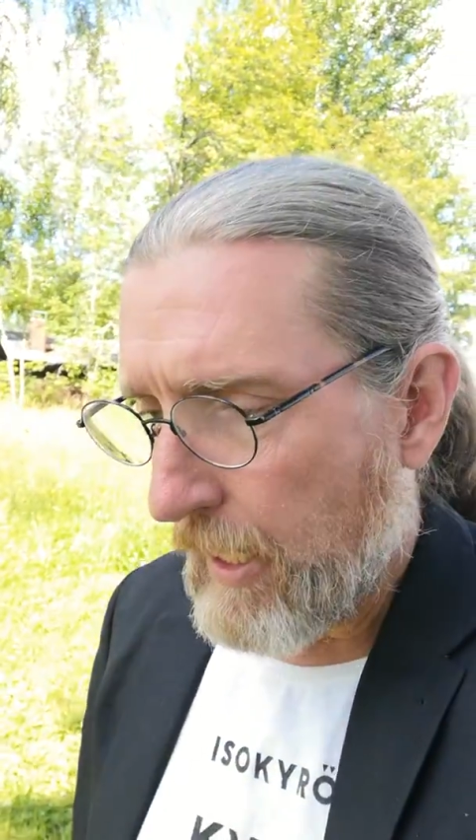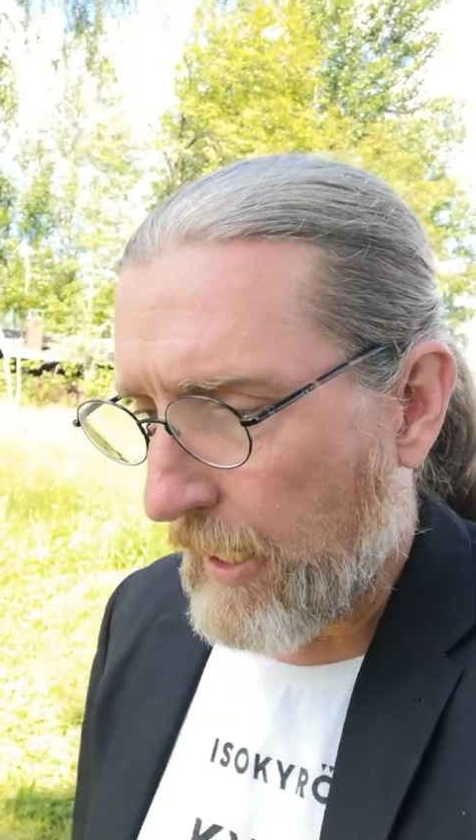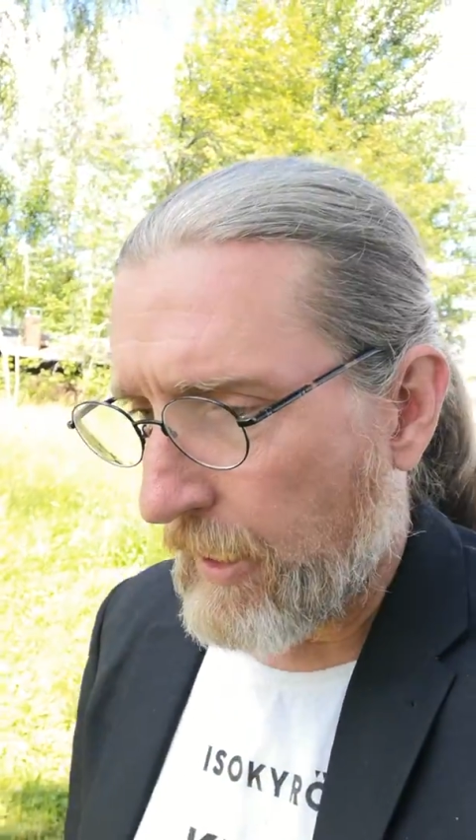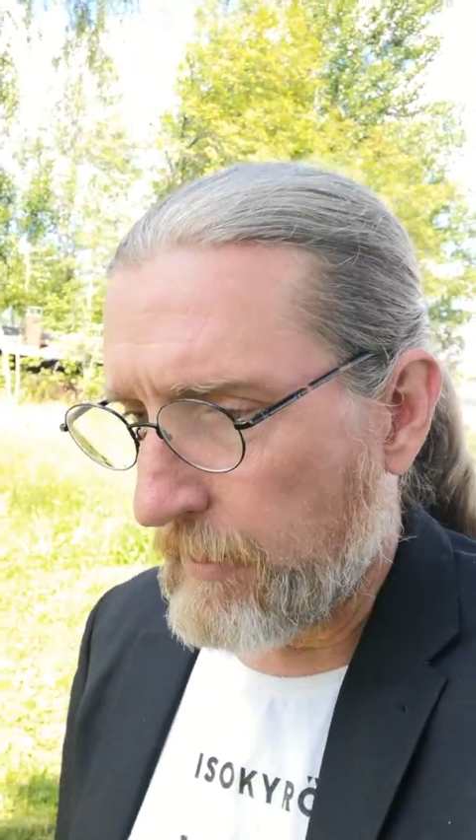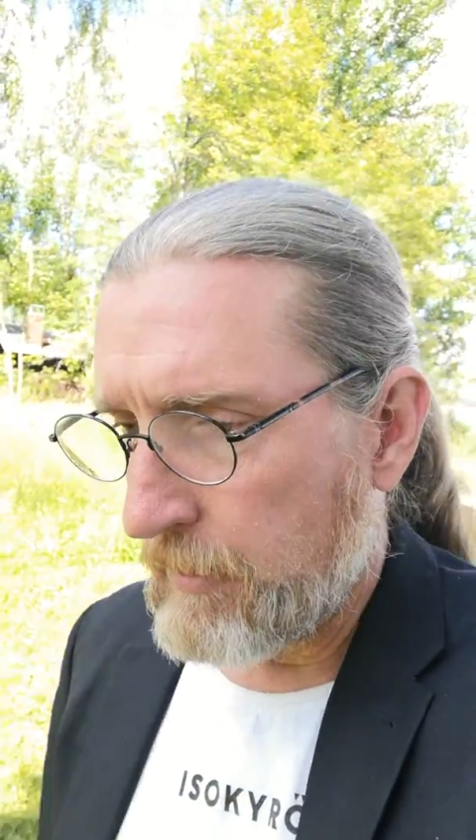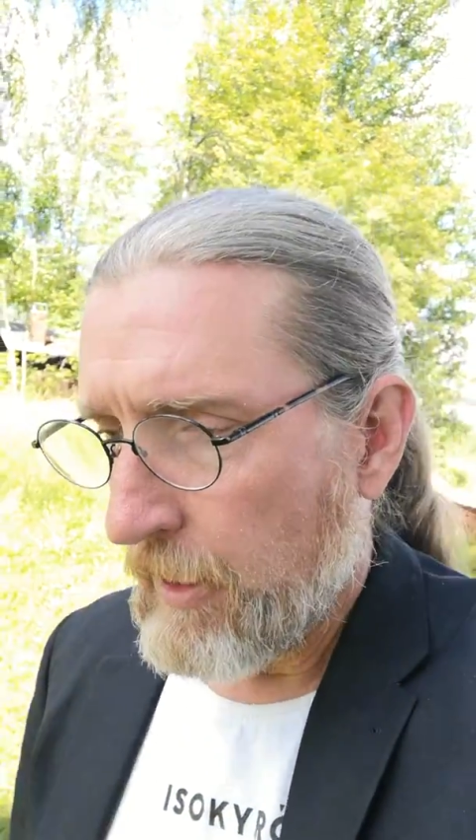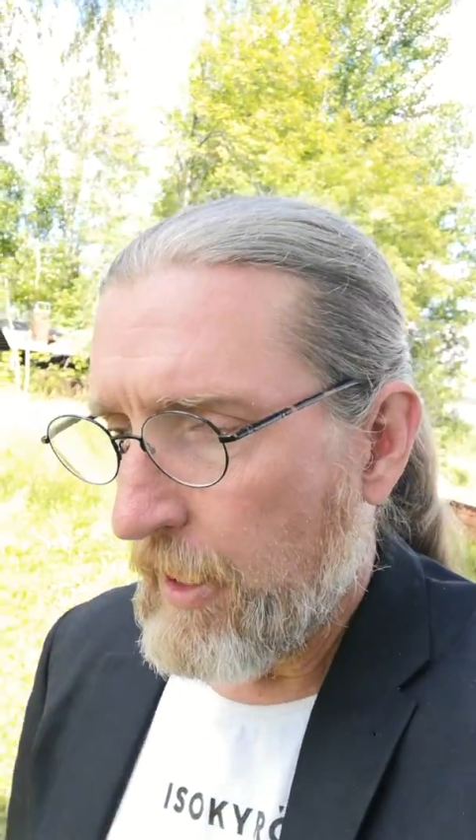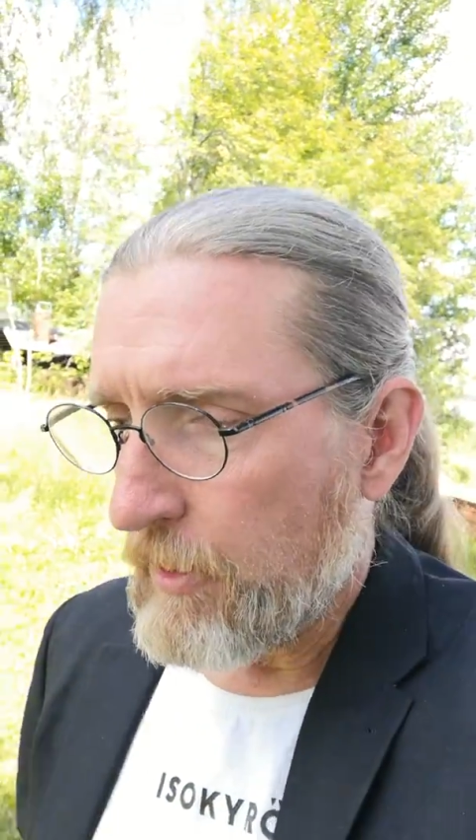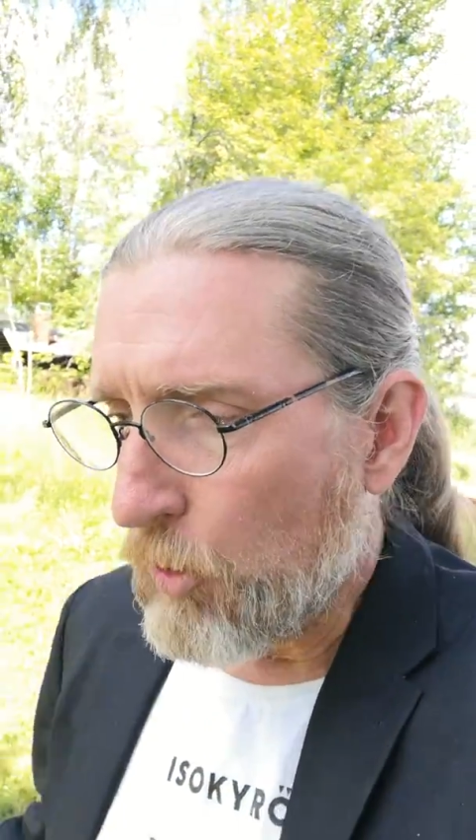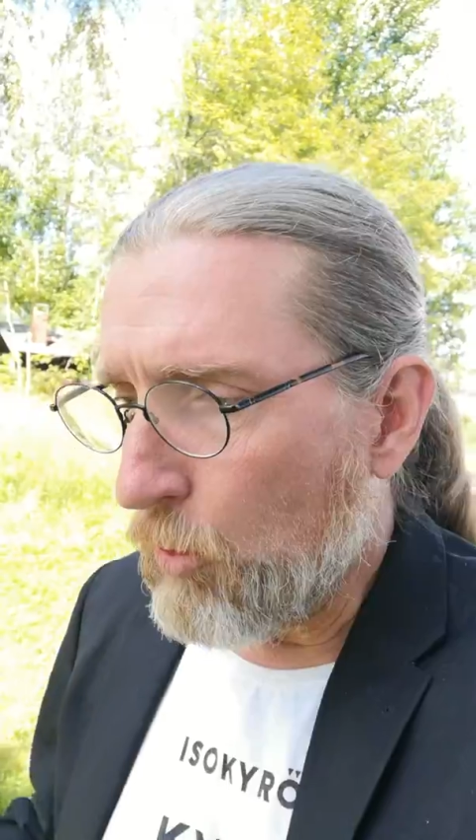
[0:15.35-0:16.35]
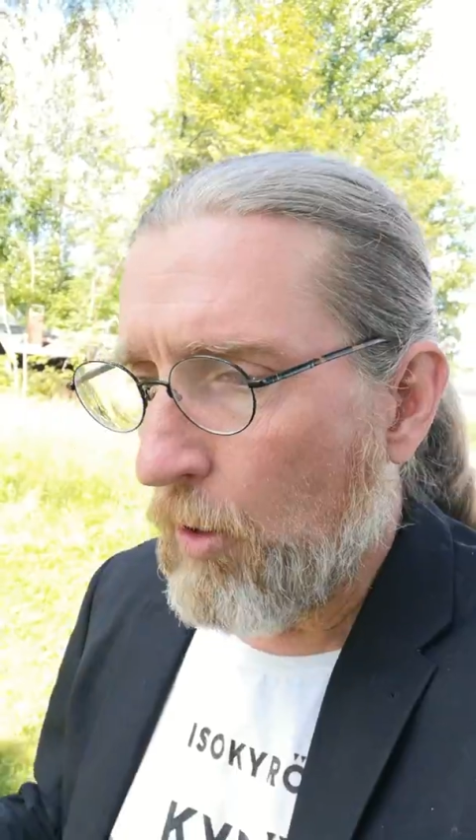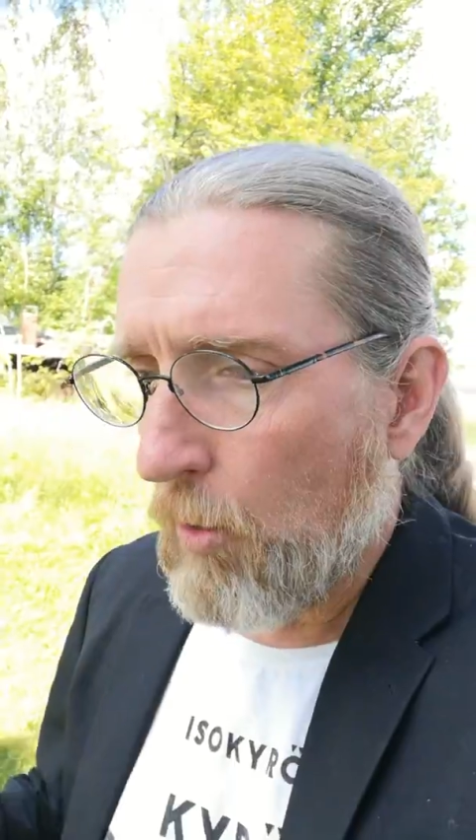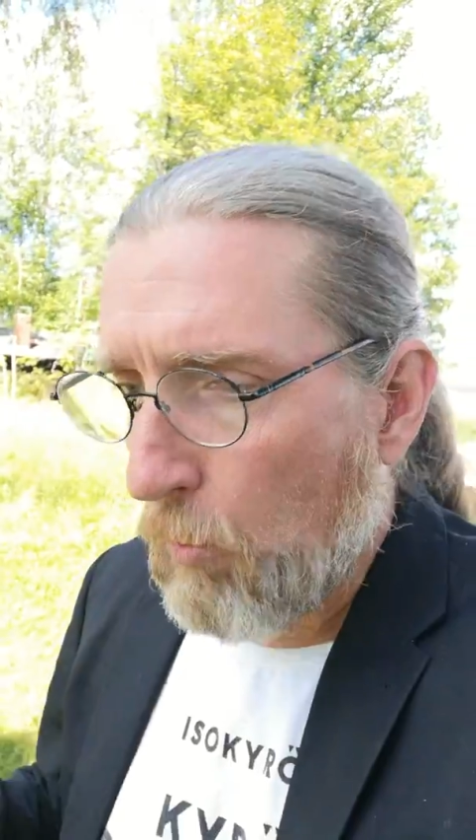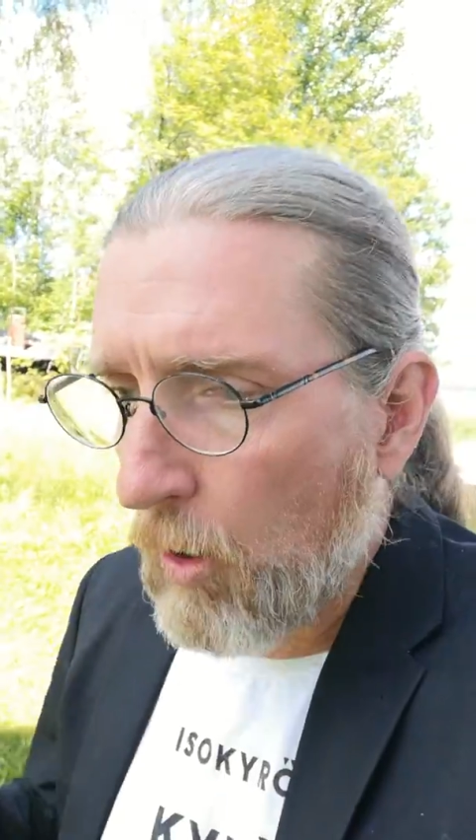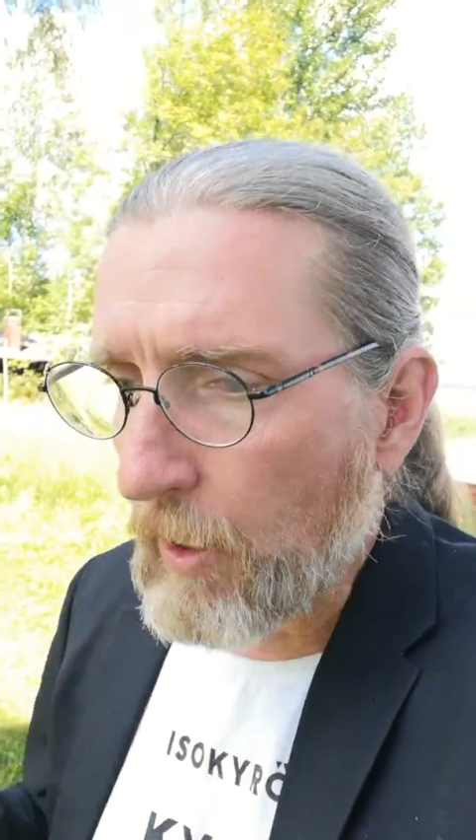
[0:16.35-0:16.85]
and your
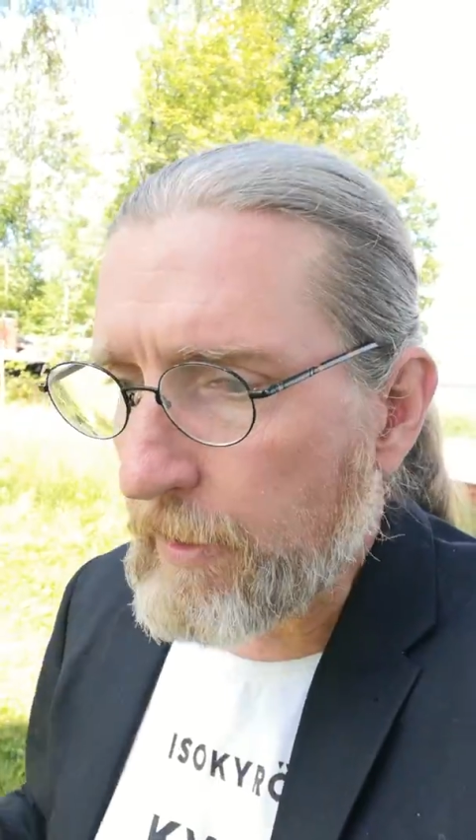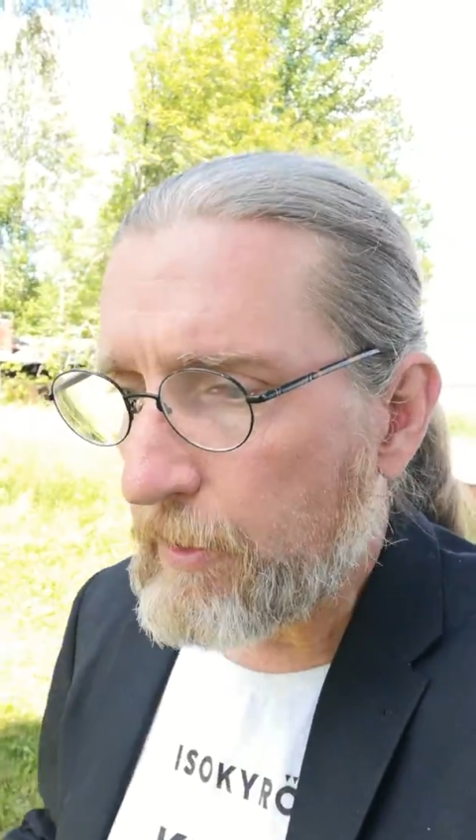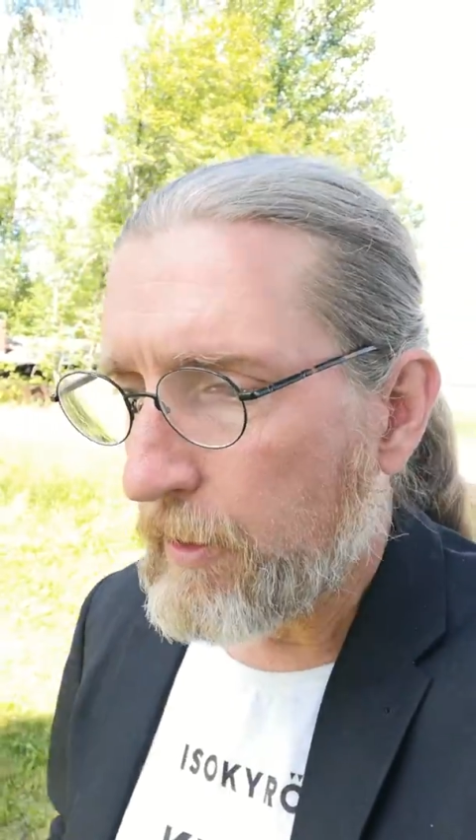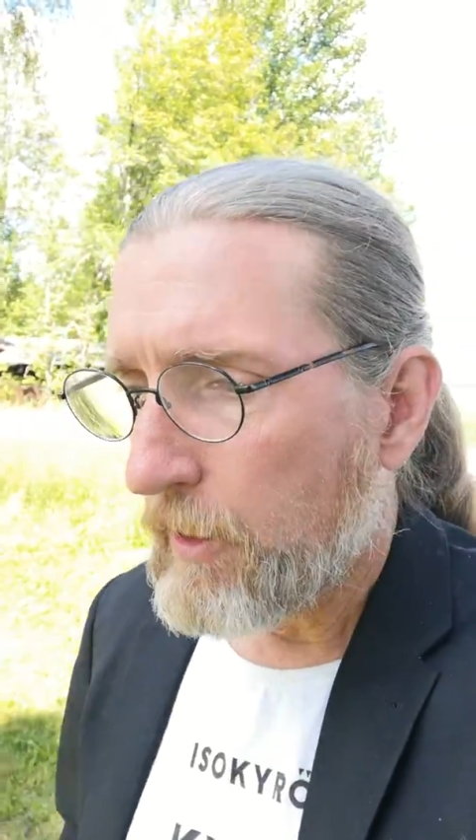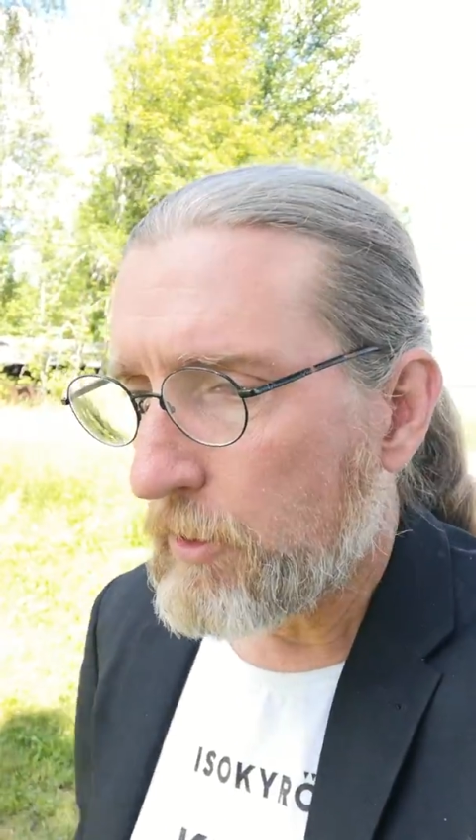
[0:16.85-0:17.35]
wallet